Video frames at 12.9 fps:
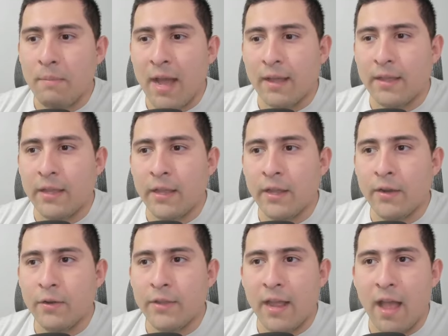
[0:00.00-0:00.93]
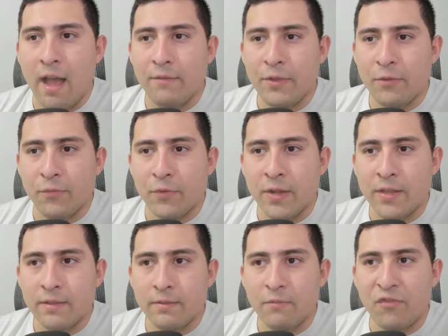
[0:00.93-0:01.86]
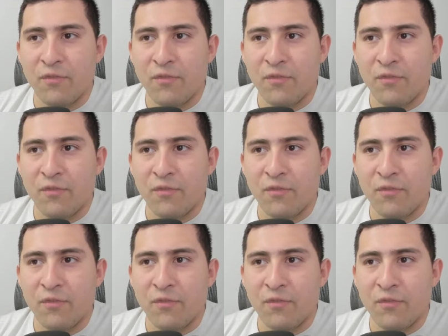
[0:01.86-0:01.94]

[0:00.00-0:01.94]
back here, they have different